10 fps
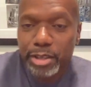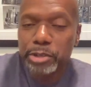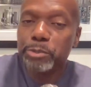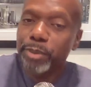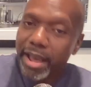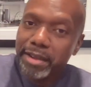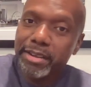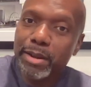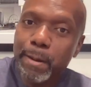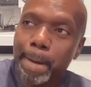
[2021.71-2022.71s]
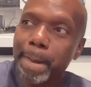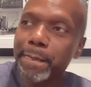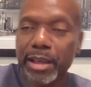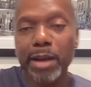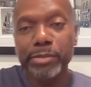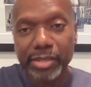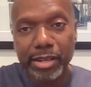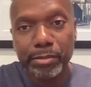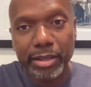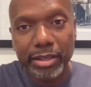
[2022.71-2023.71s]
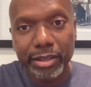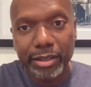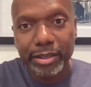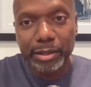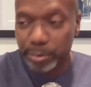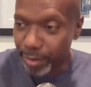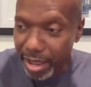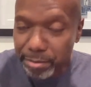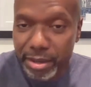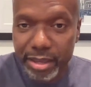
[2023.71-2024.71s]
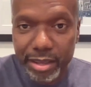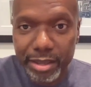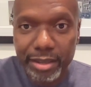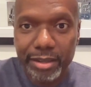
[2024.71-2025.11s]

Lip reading: You pay to come see me. You pay me.